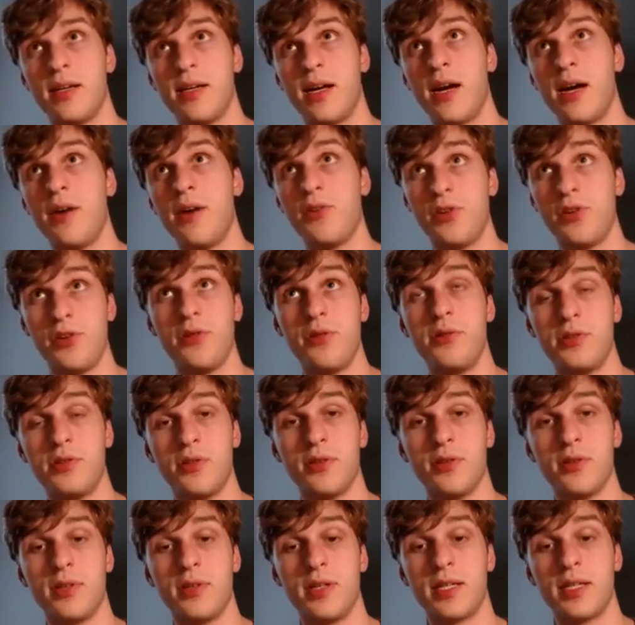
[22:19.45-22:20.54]
how you use
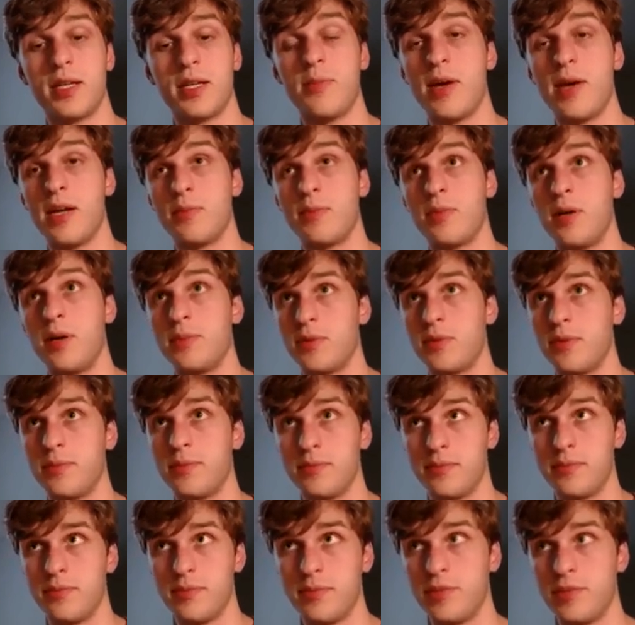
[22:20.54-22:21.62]
your uh, command prompter
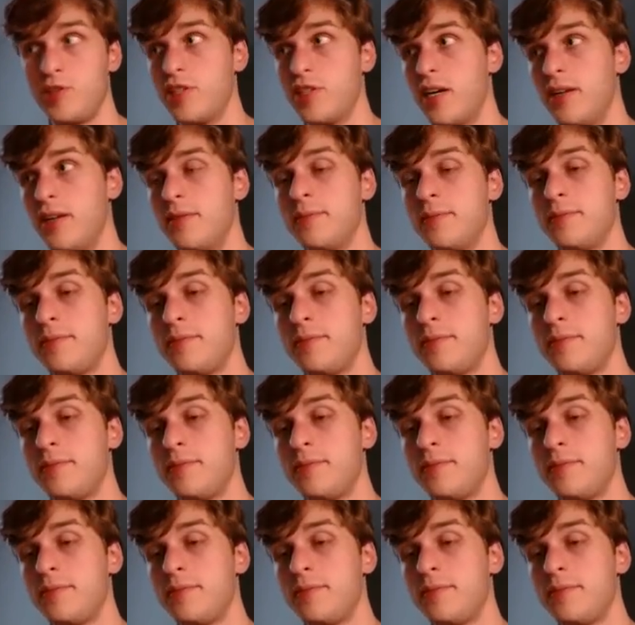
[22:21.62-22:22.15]
shell.